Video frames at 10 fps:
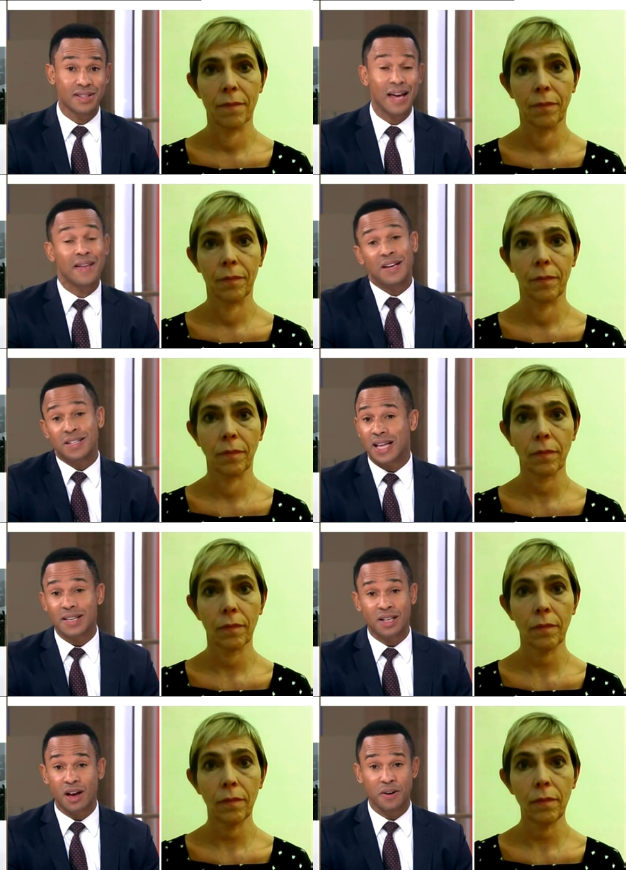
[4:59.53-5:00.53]
Speaker 1: there? That's
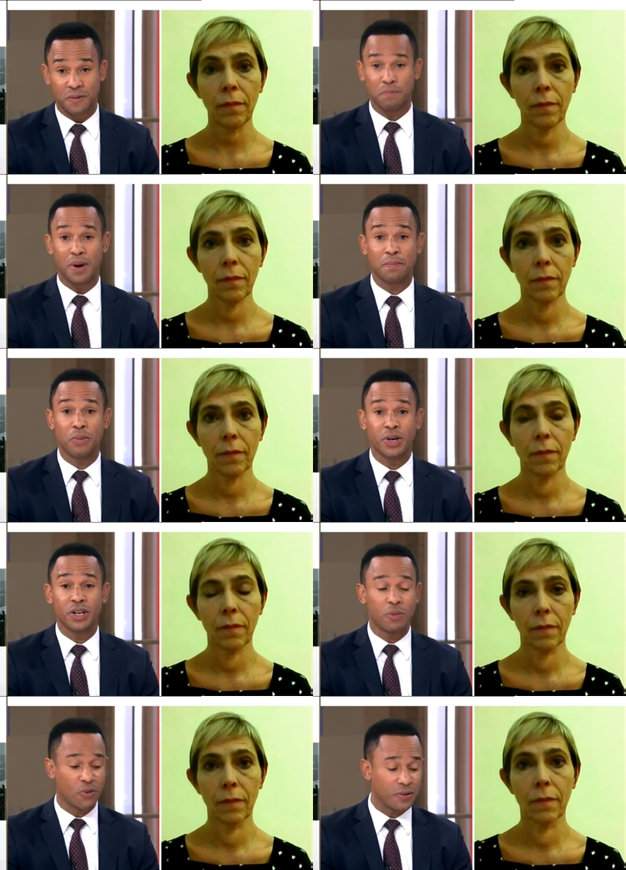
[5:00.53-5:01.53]
that's kind of my point.
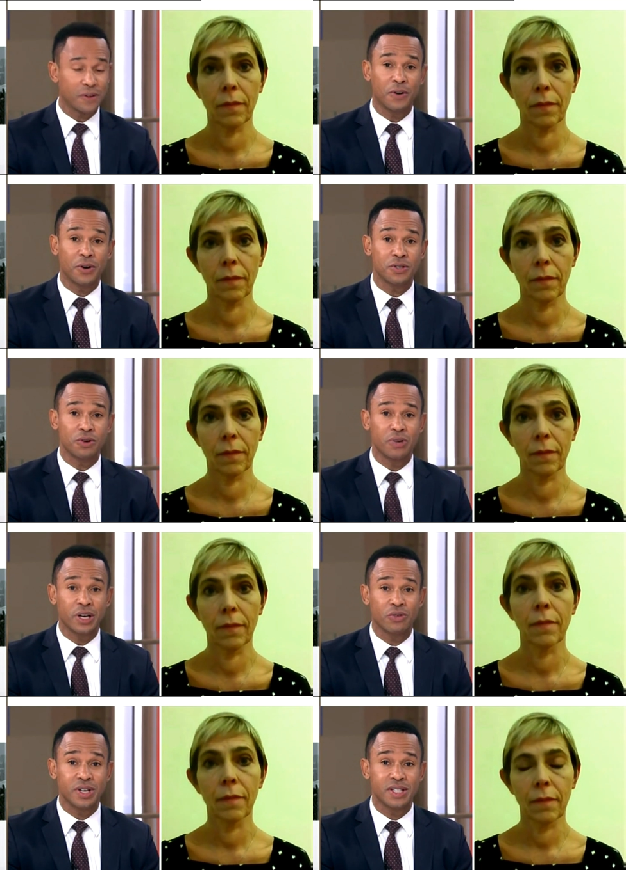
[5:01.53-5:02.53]
You know, we've got this focus on
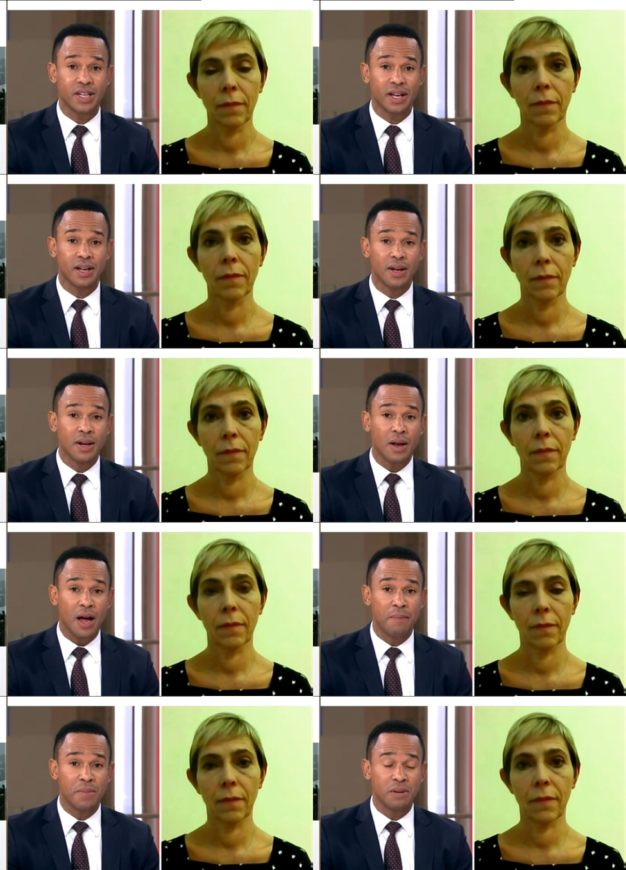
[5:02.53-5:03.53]
increasing
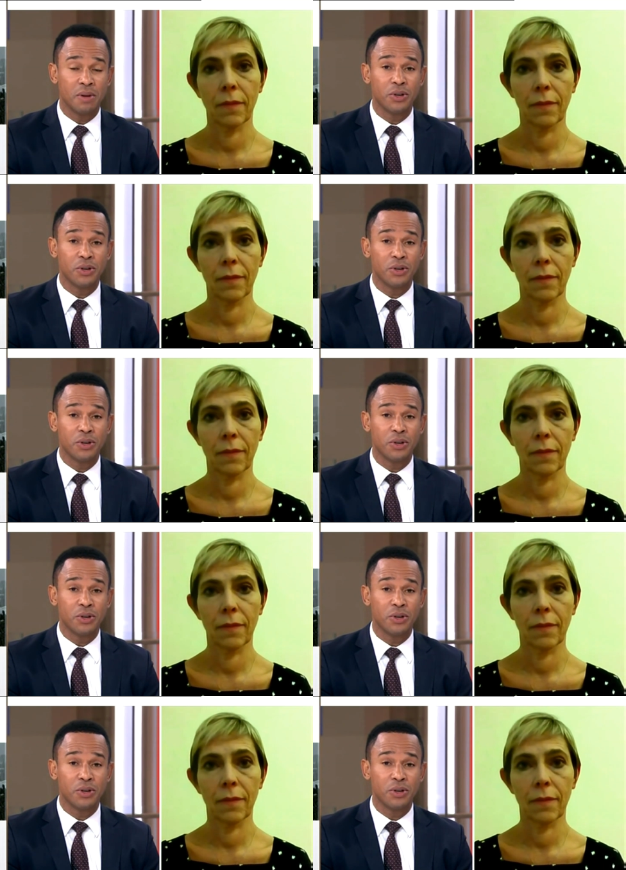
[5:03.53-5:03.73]
uh, minimum